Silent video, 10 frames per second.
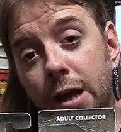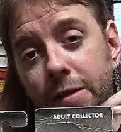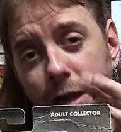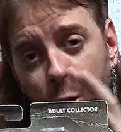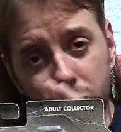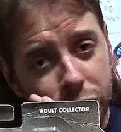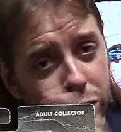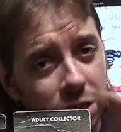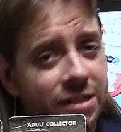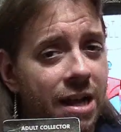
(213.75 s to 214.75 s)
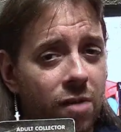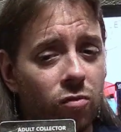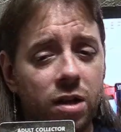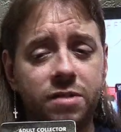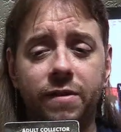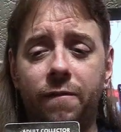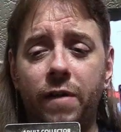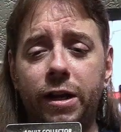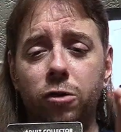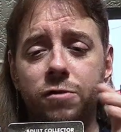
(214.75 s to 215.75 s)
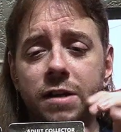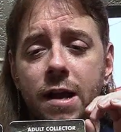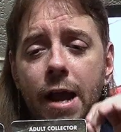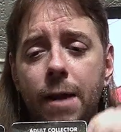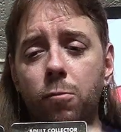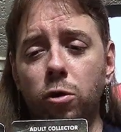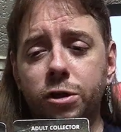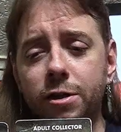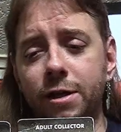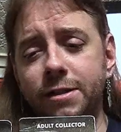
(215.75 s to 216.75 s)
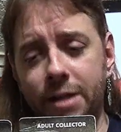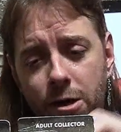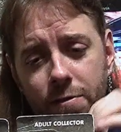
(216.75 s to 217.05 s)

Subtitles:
They don't just have wrestling figures and merchandise there.